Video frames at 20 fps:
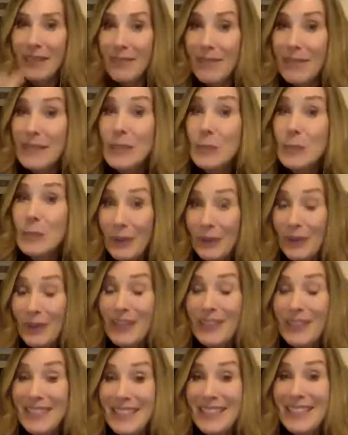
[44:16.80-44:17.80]
I've
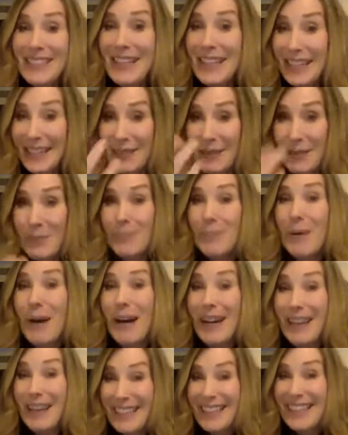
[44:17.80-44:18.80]
experienced this, I can
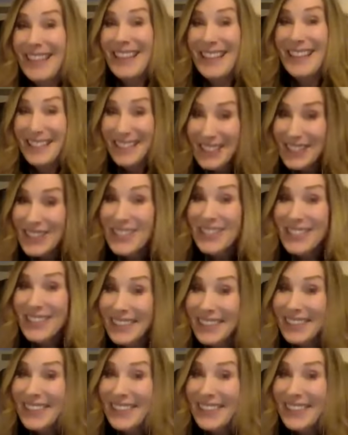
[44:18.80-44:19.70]
embody this